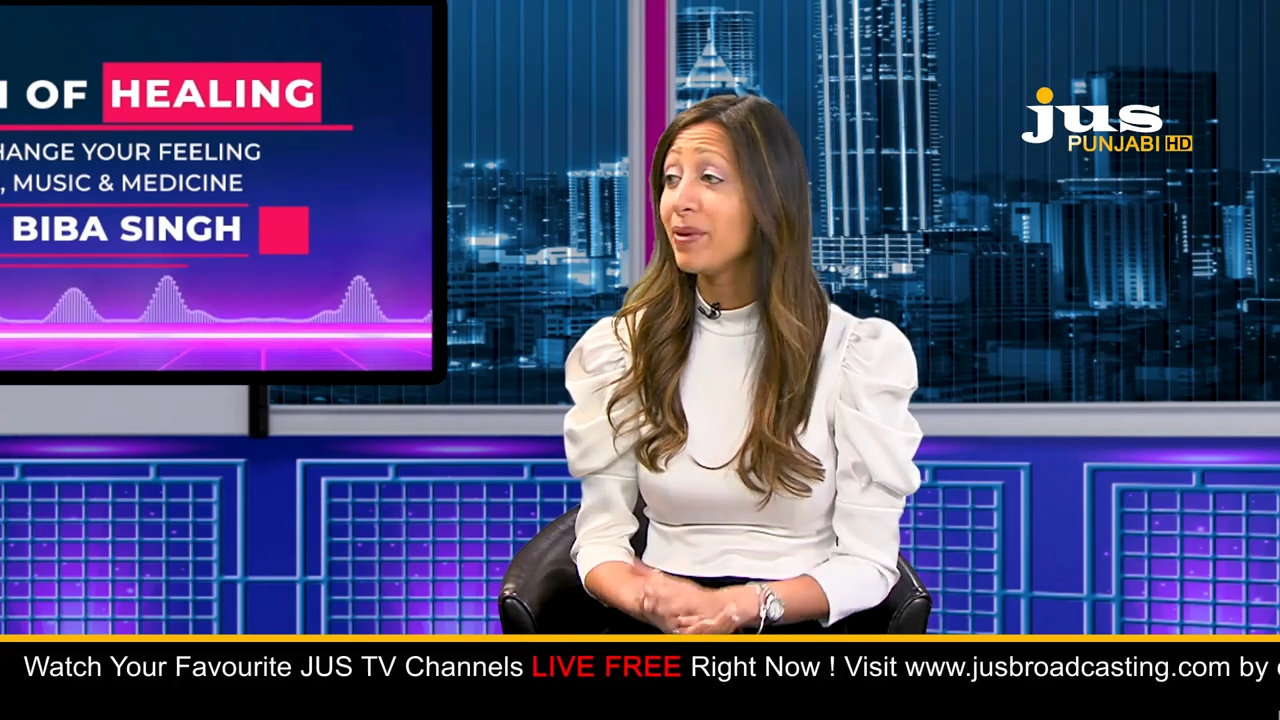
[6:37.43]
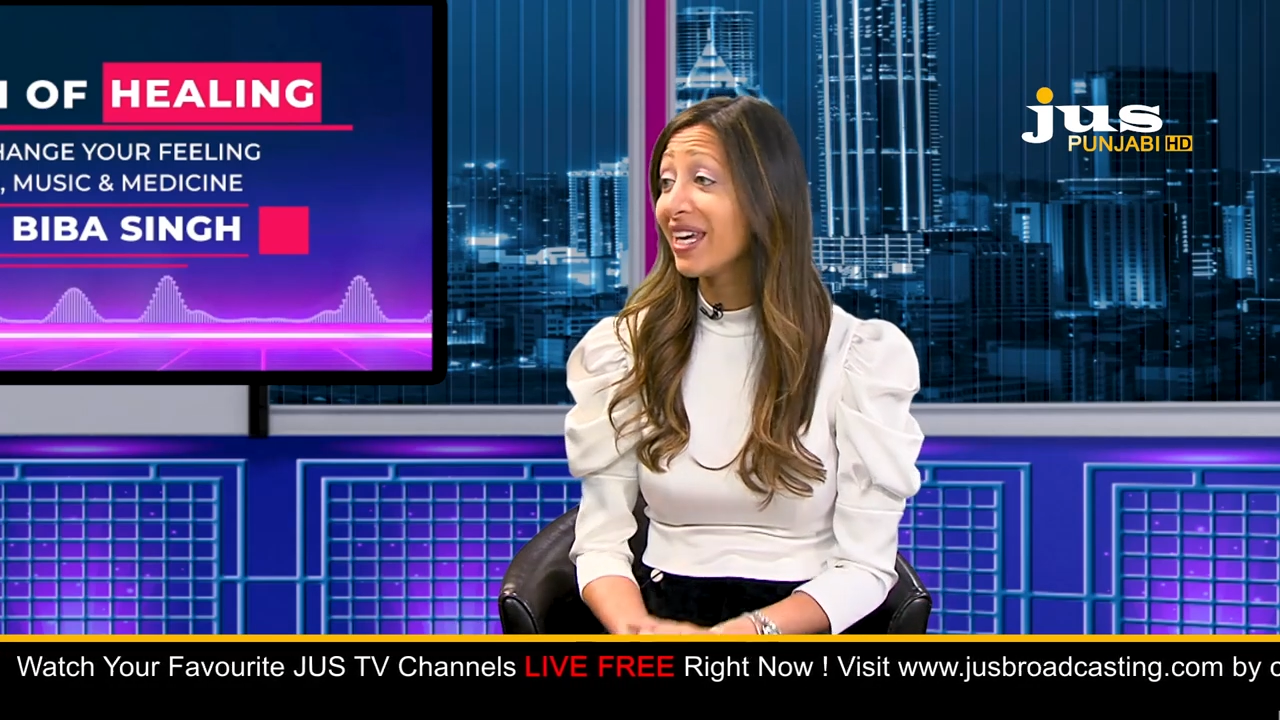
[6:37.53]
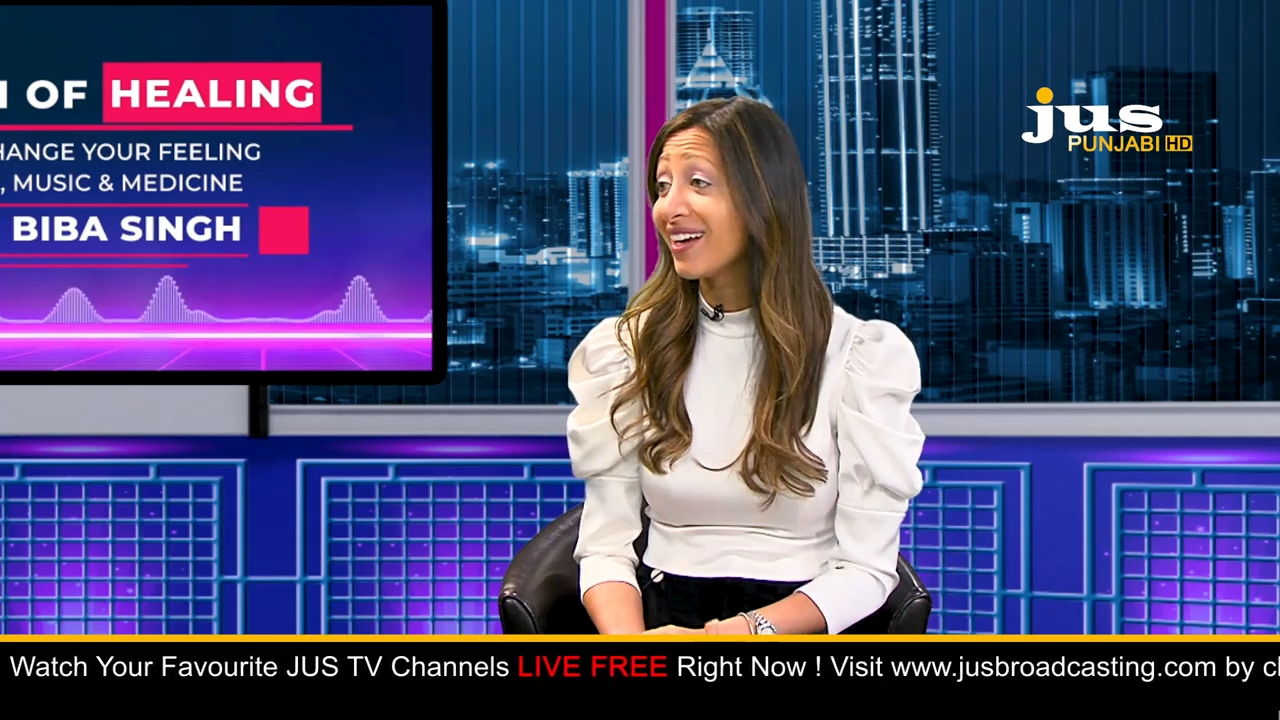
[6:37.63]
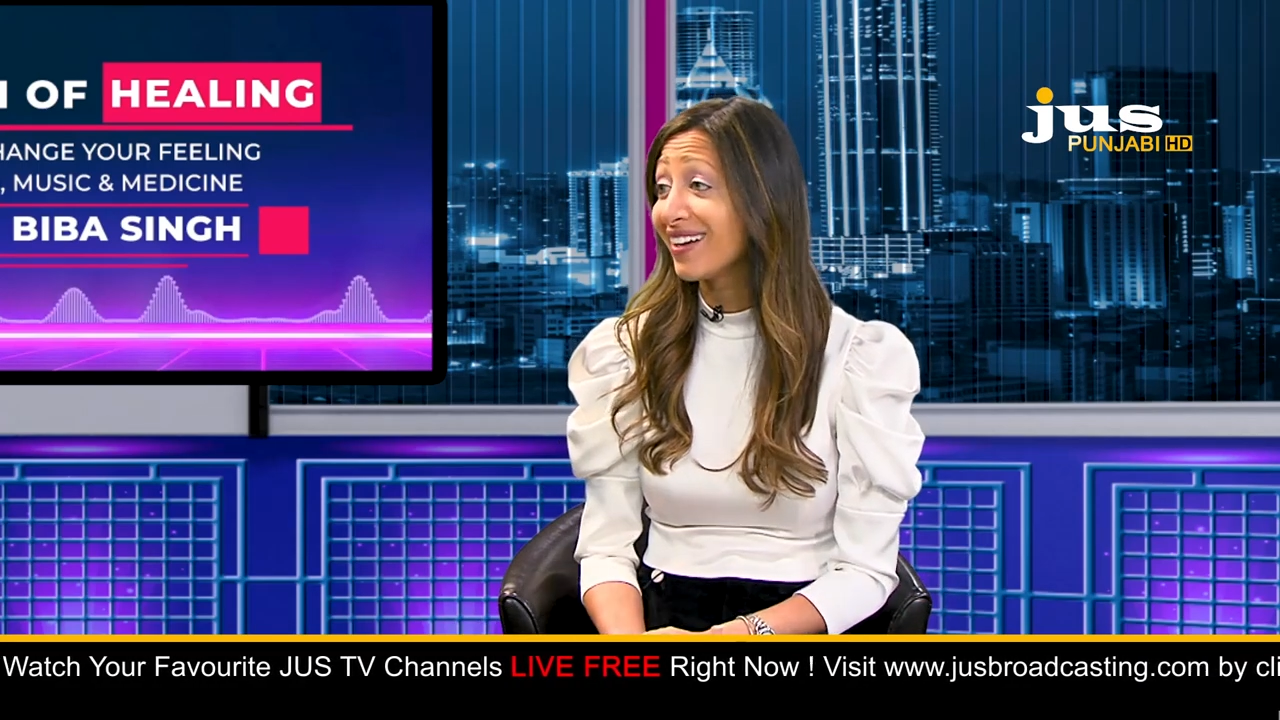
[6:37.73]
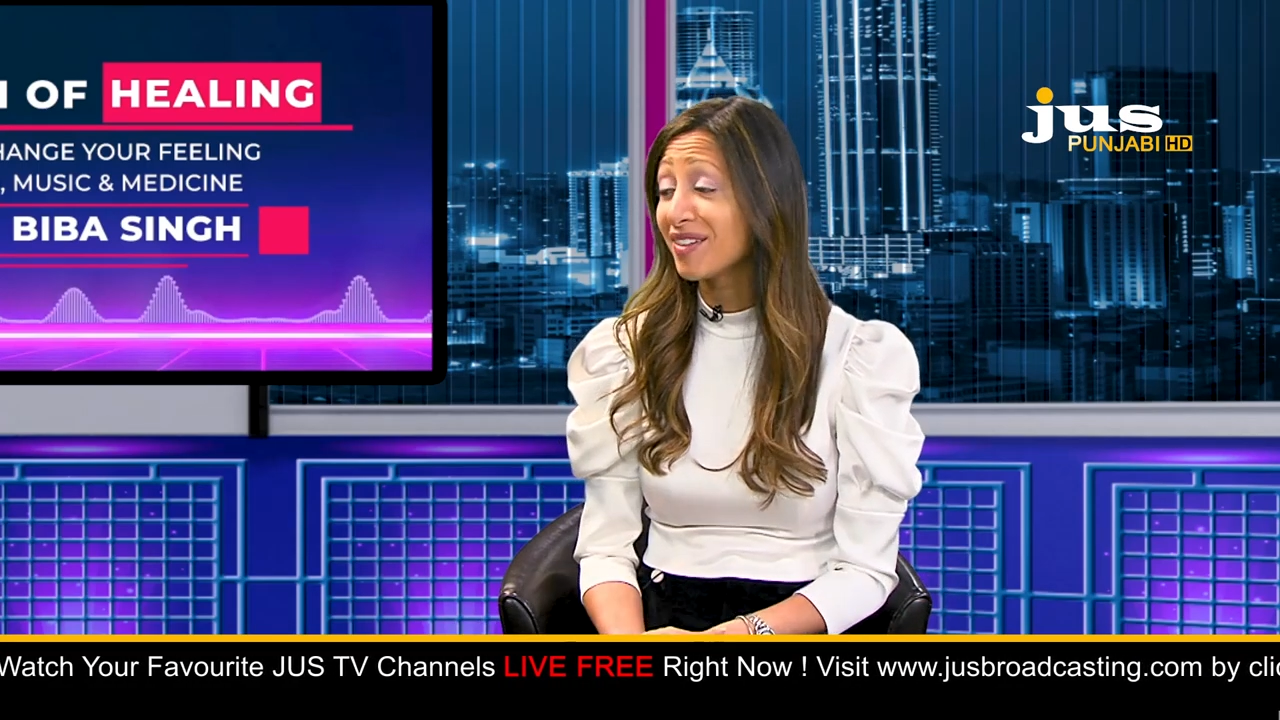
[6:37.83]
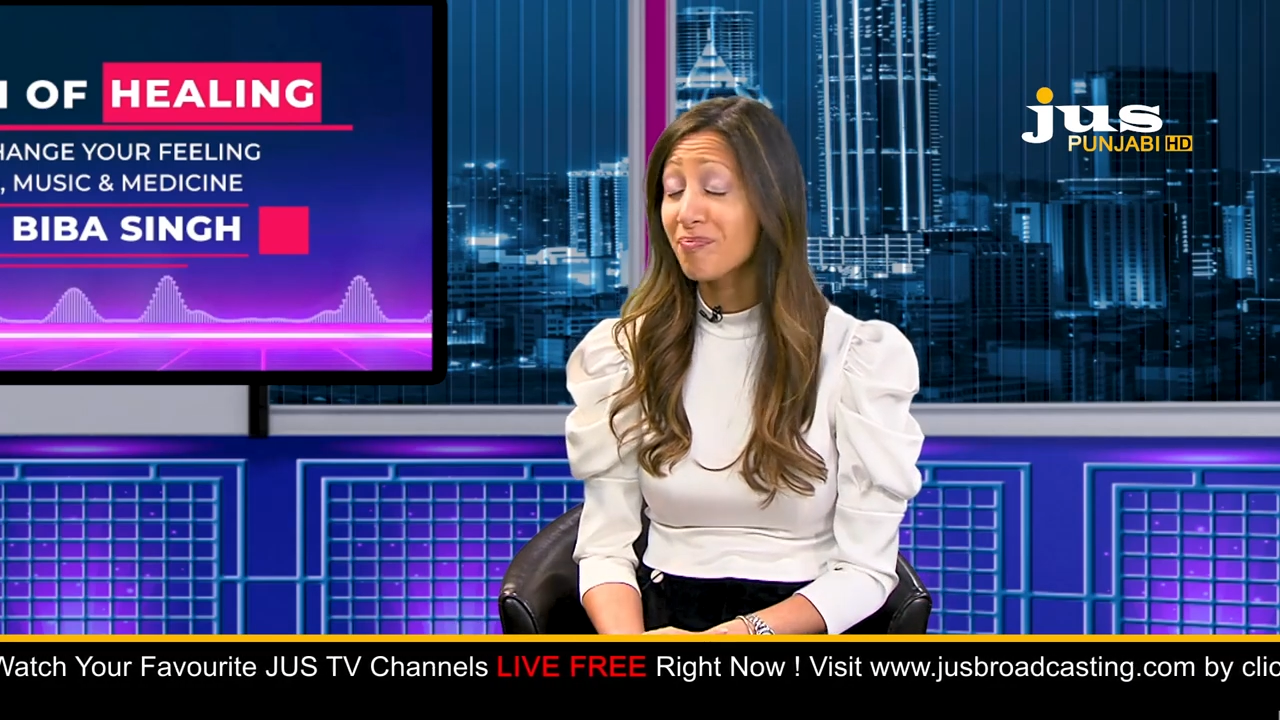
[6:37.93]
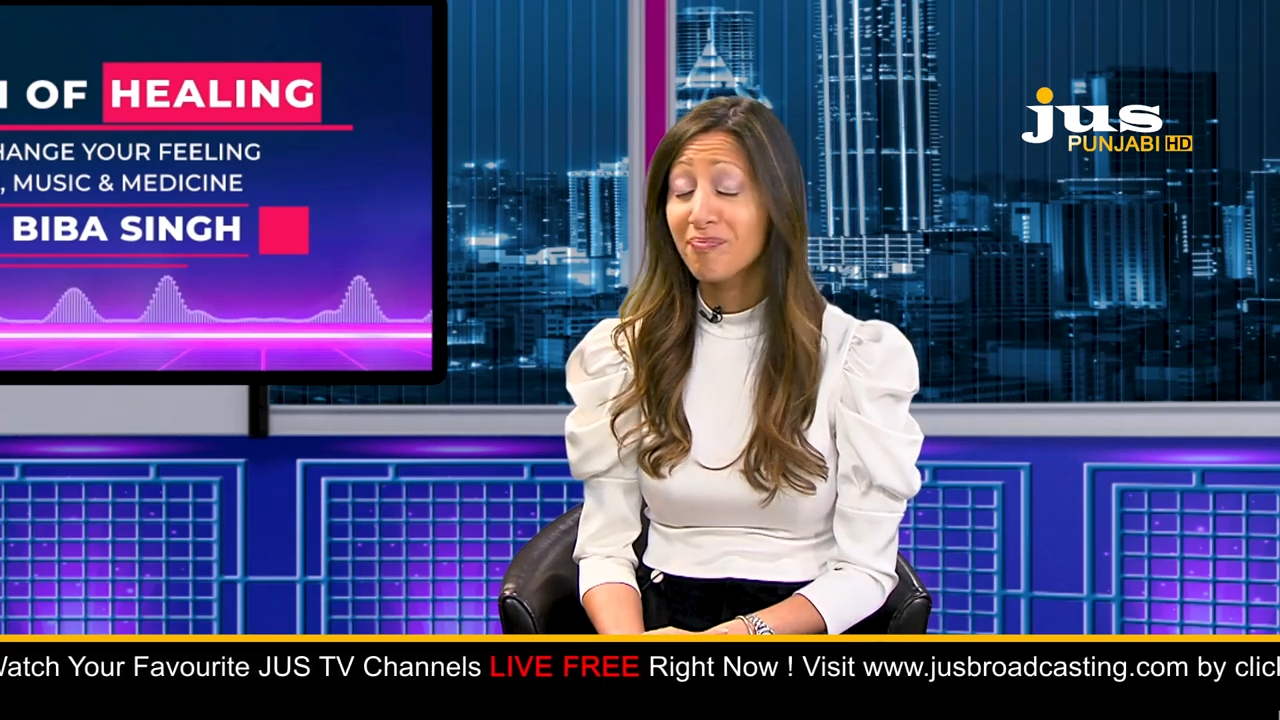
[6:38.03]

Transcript: big,